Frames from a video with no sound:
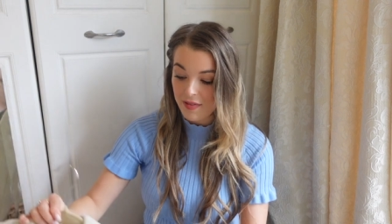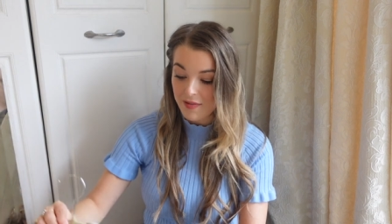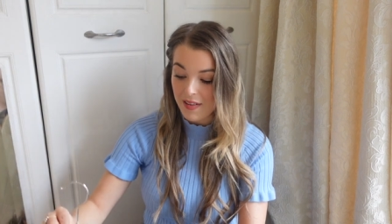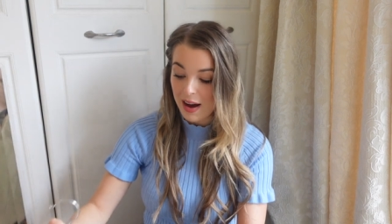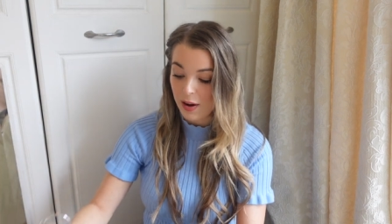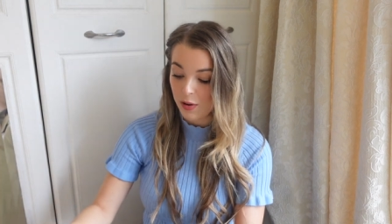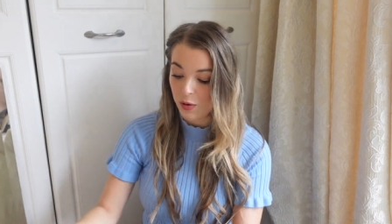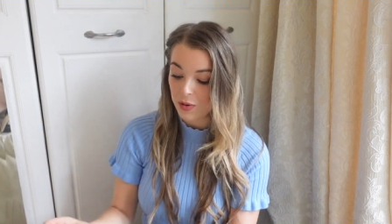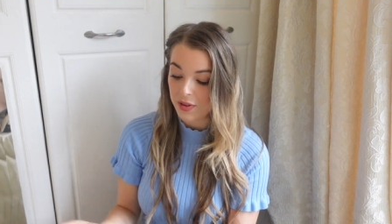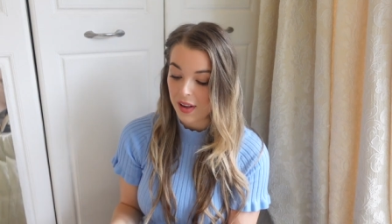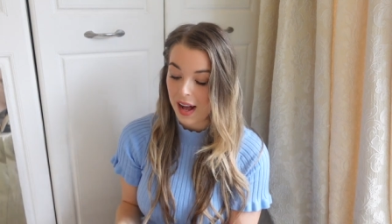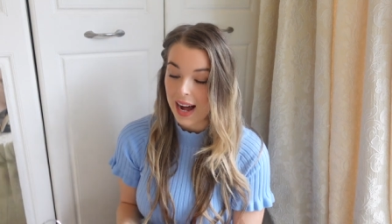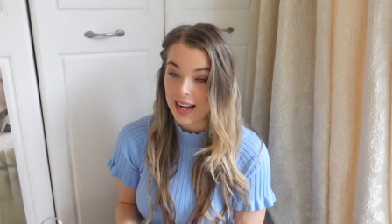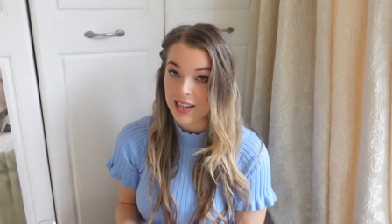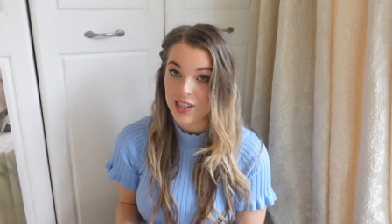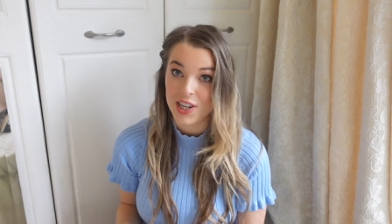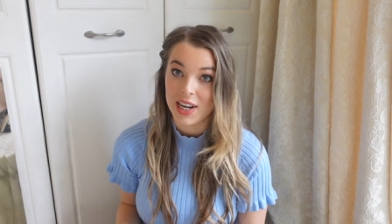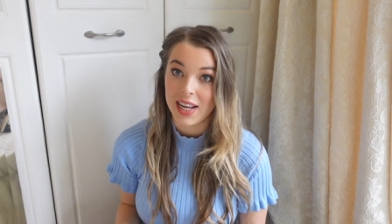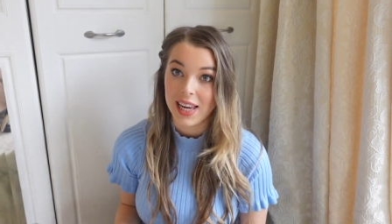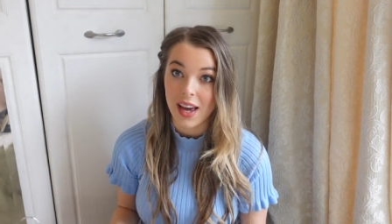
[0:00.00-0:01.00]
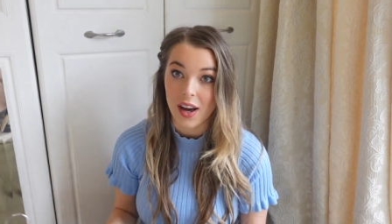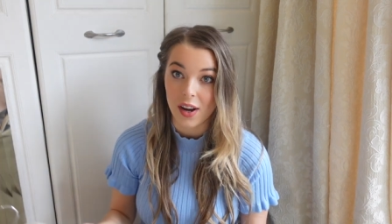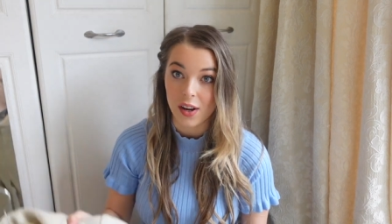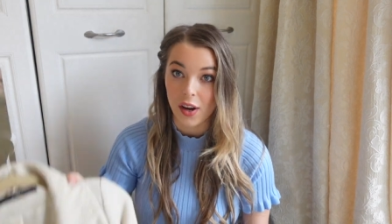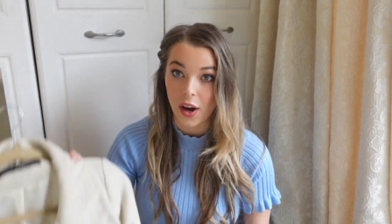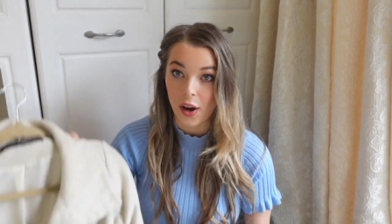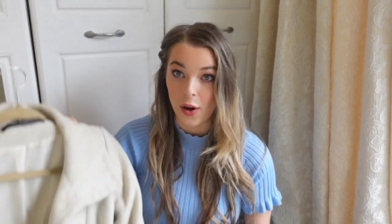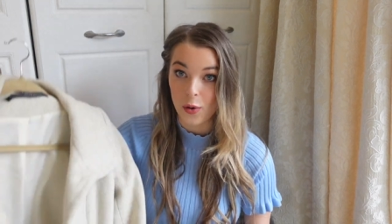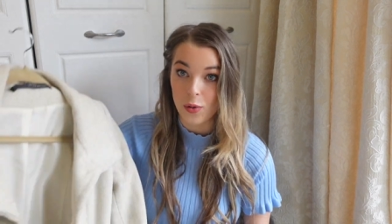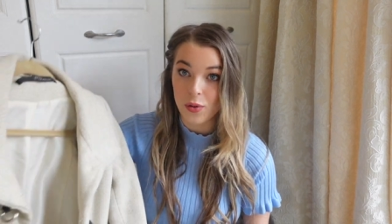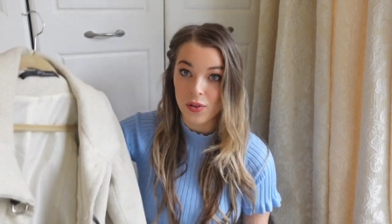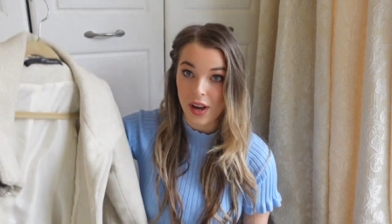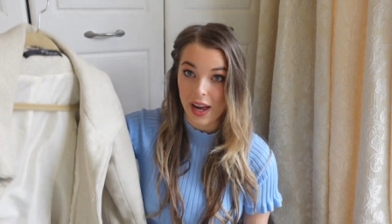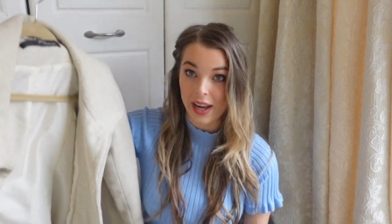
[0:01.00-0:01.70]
I found was actually a coat.